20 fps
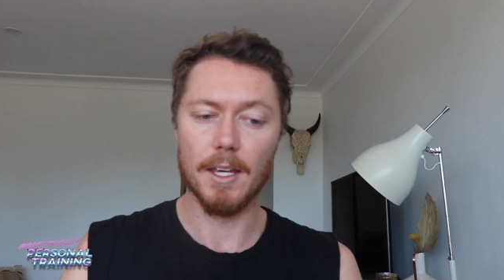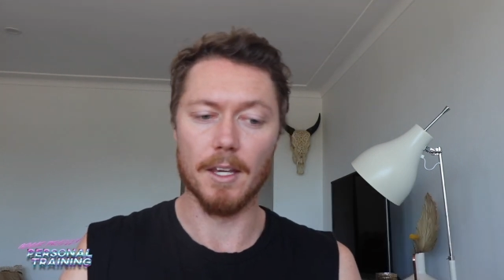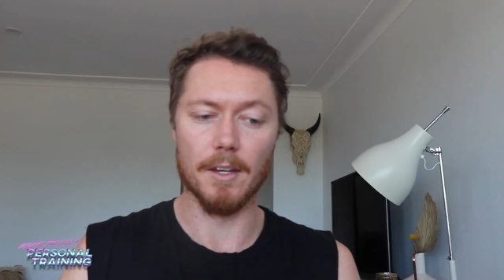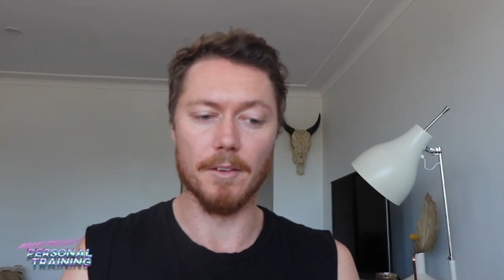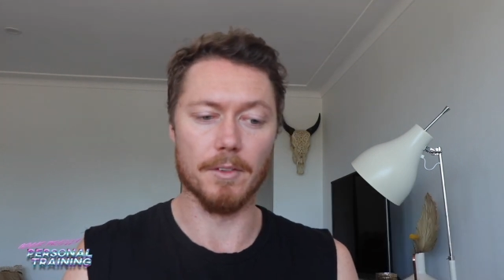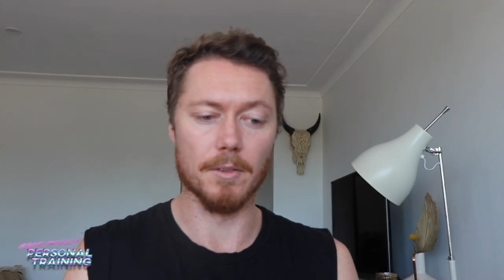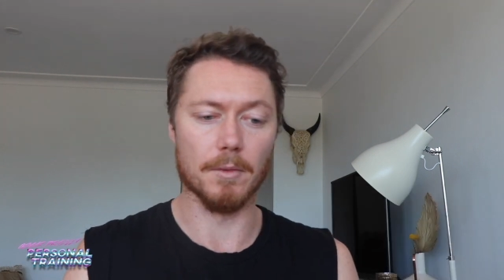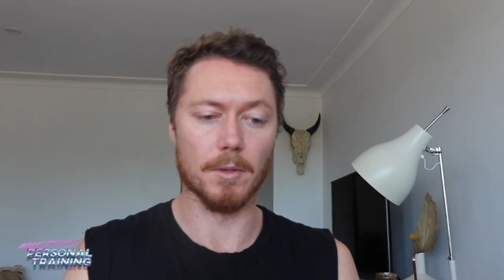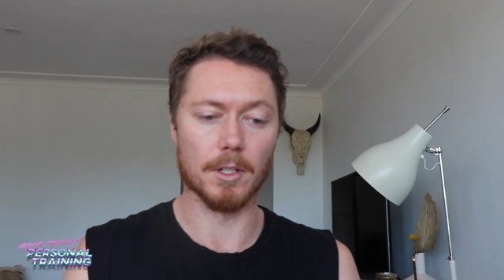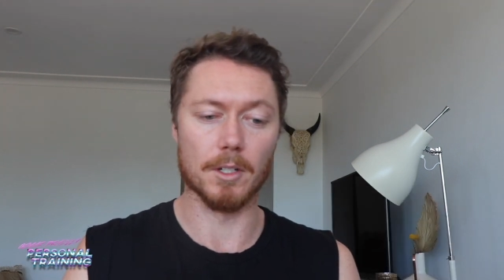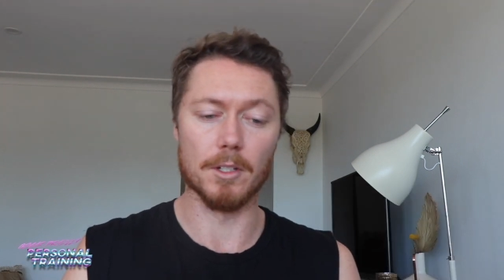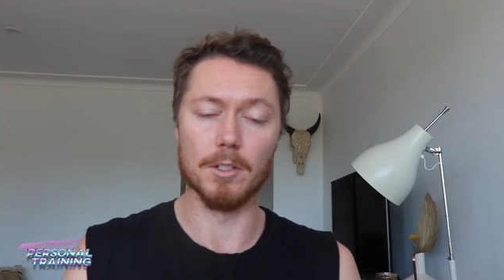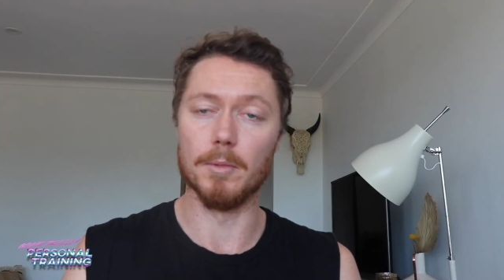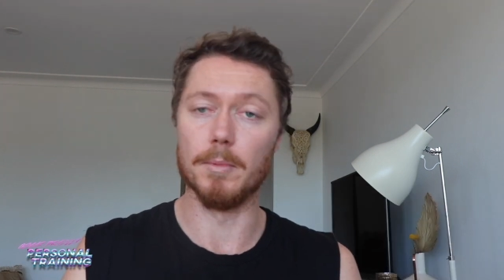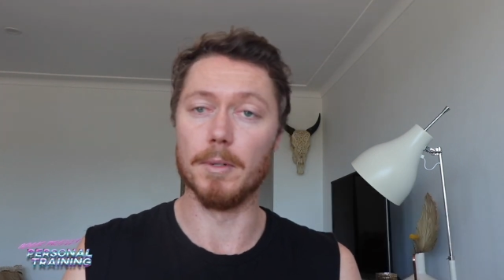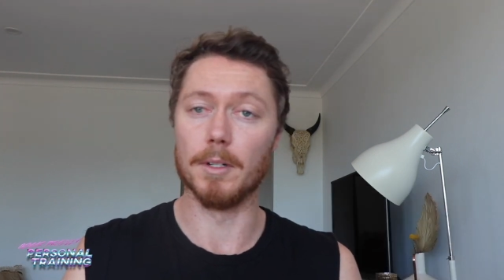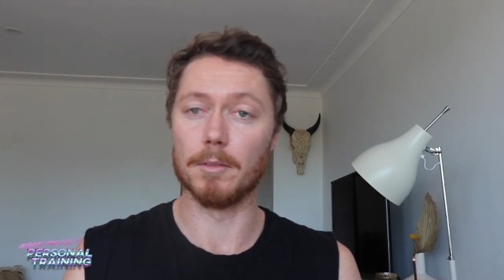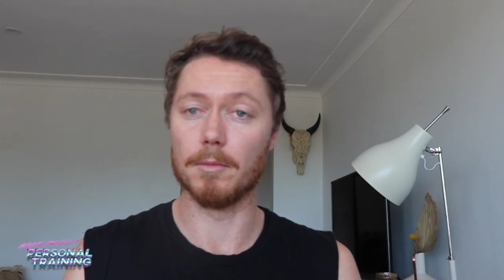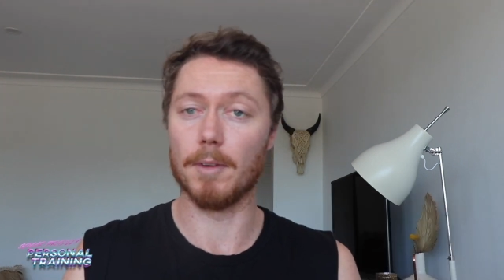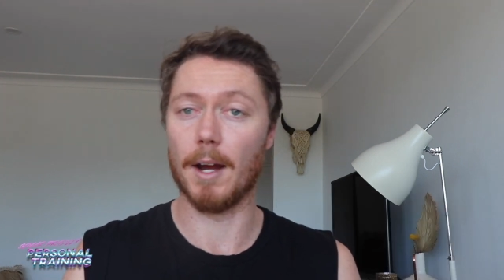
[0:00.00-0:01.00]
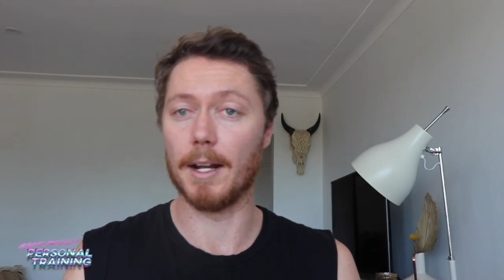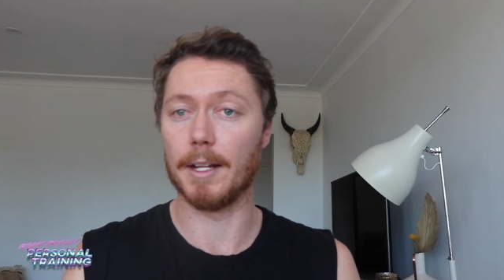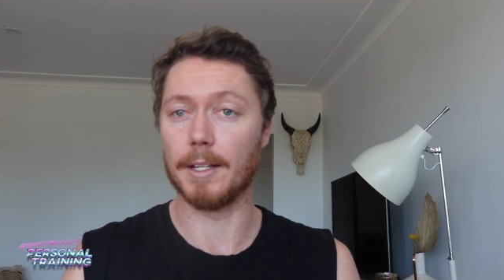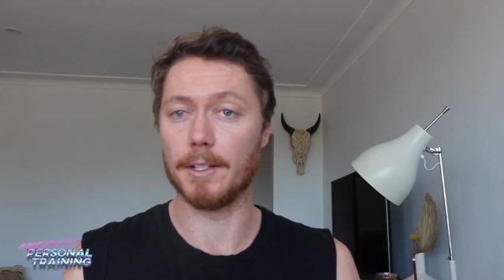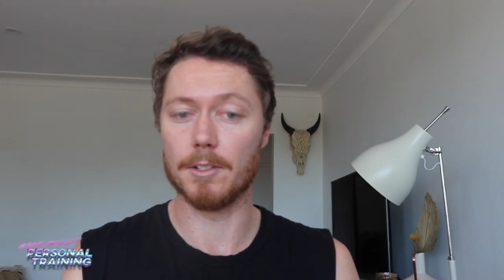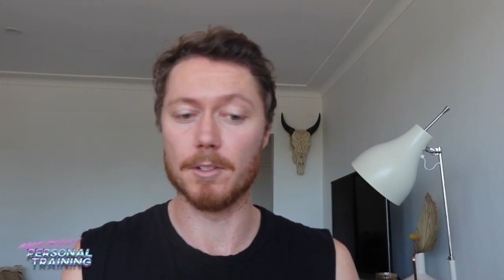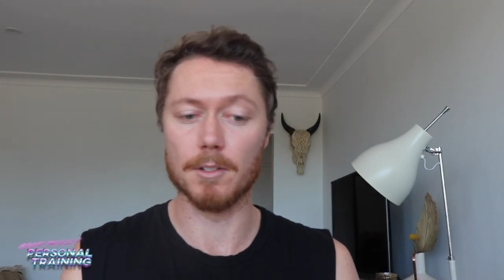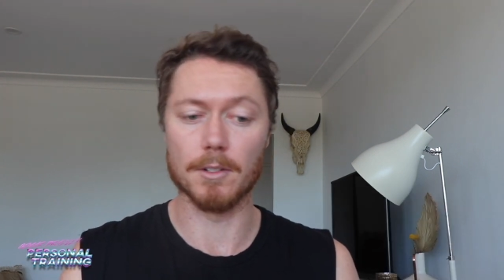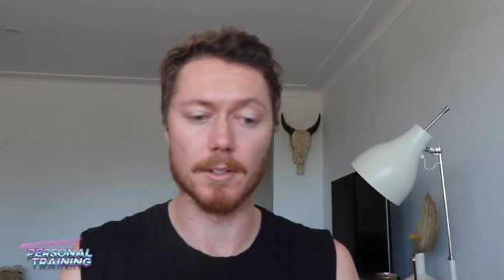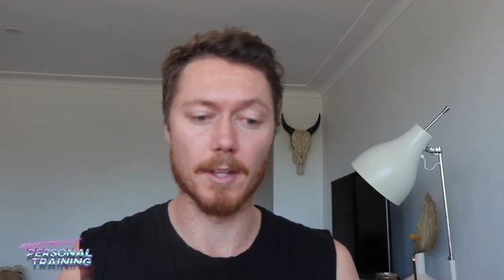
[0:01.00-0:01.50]
If you want to do a bit of
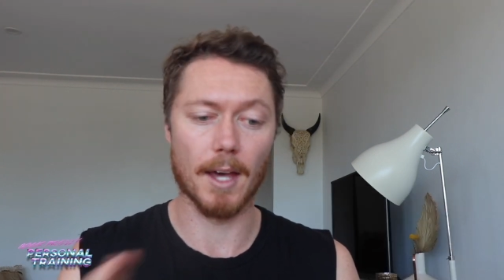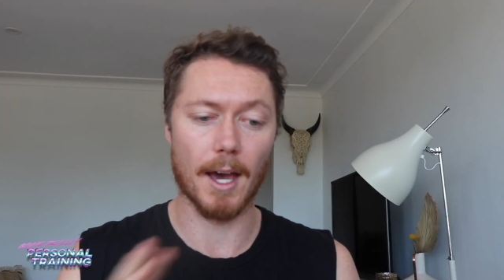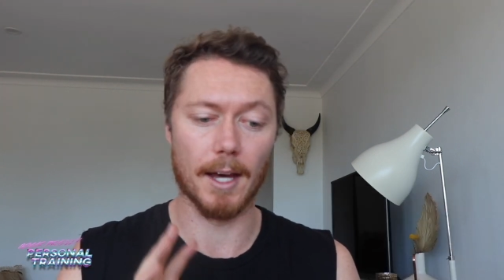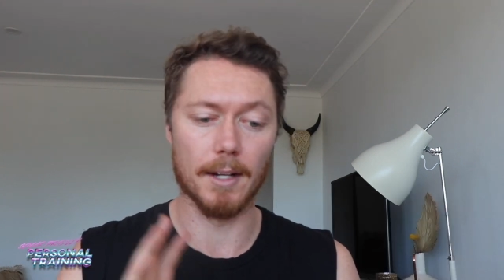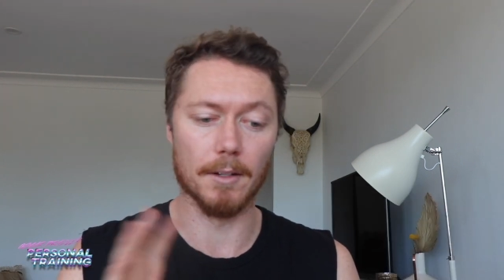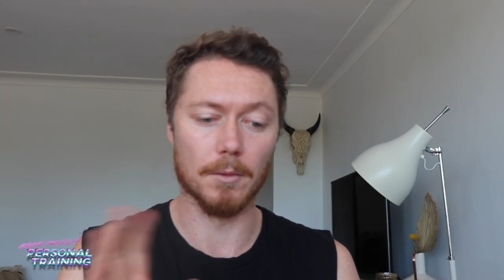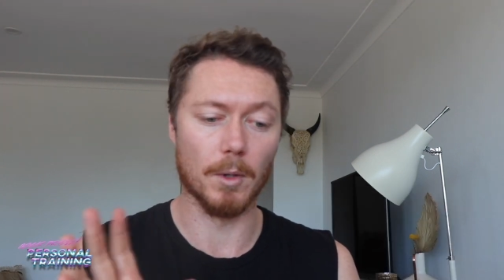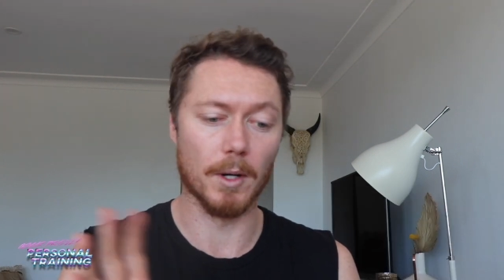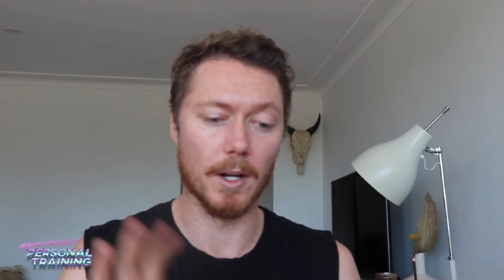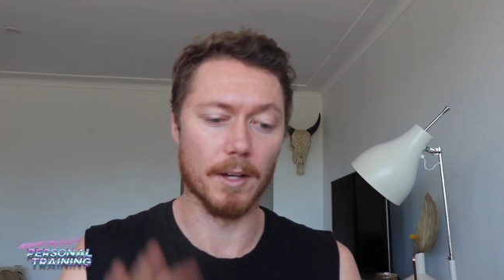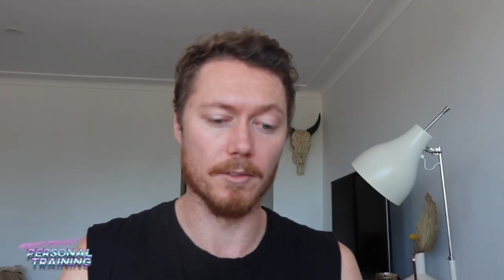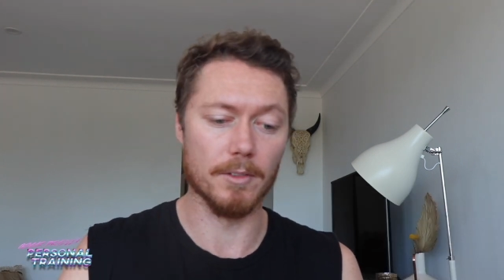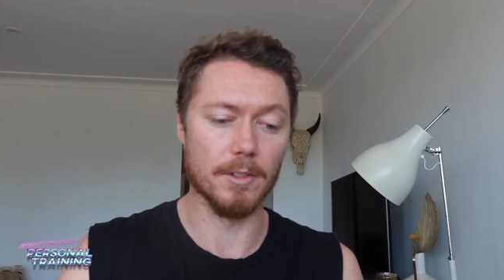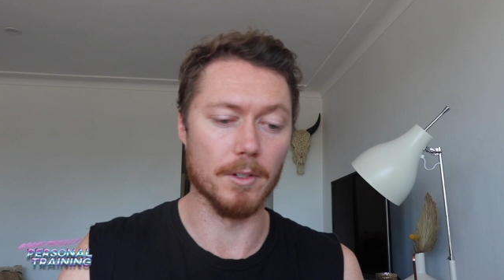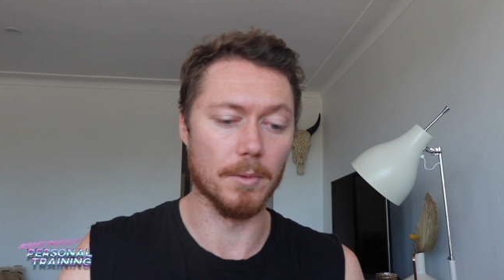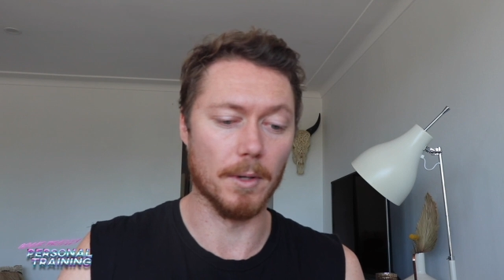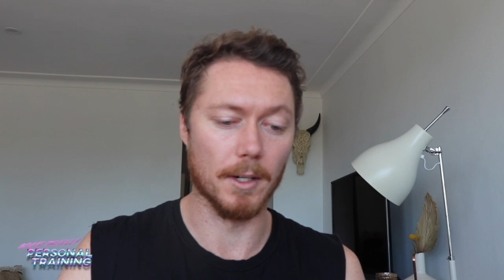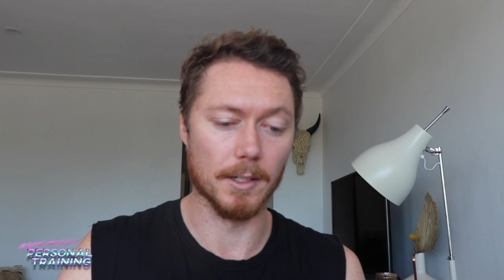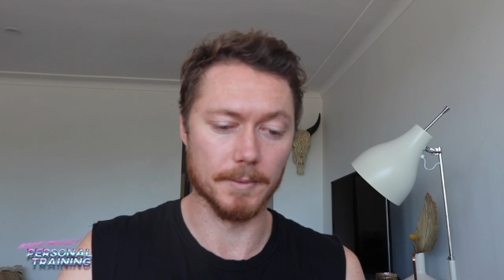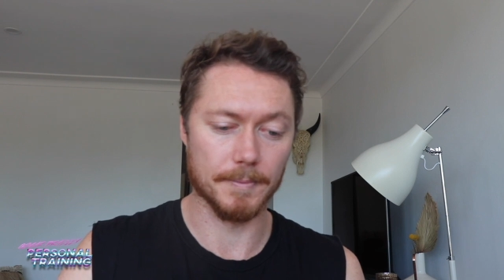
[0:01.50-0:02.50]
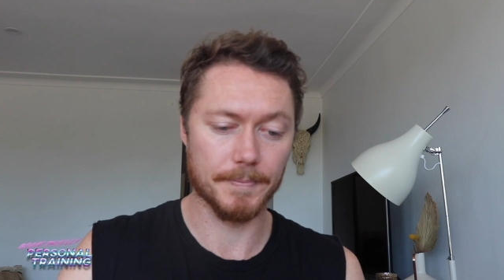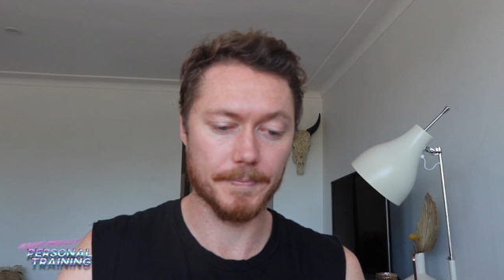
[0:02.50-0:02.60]
running, do that, whatever you want.